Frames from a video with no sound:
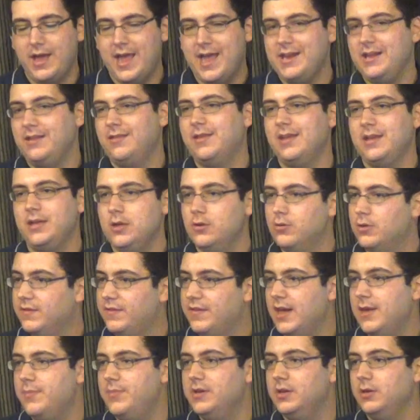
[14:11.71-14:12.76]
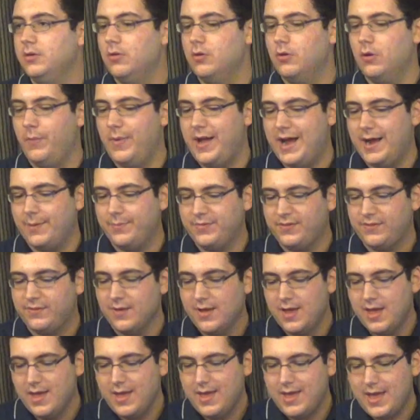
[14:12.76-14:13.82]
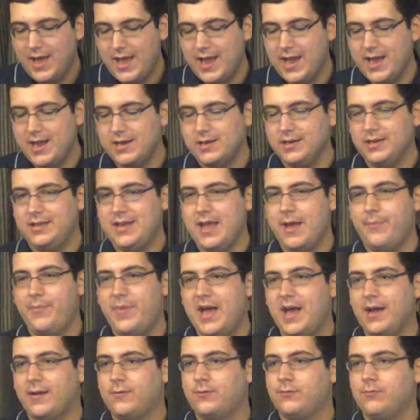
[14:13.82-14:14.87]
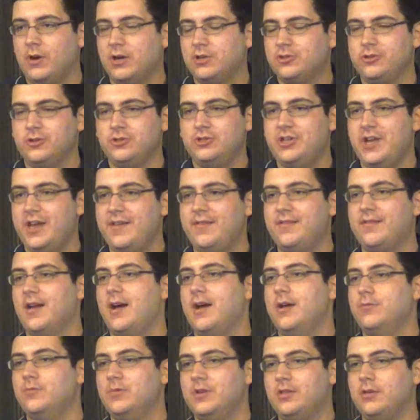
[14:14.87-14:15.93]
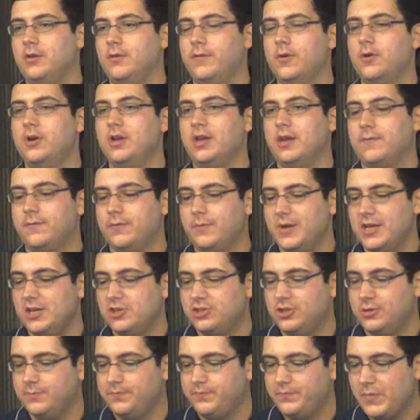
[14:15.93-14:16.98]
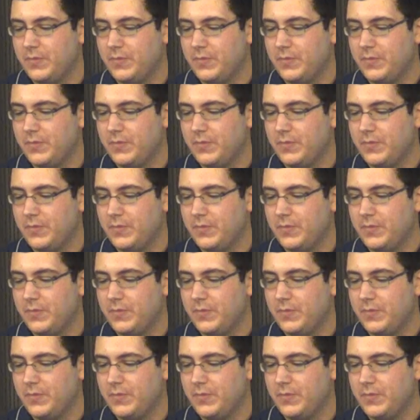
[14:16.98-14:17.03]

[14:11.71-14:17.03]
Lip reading: anything you could type into Google Maps, and get back structured JSON with your voting information.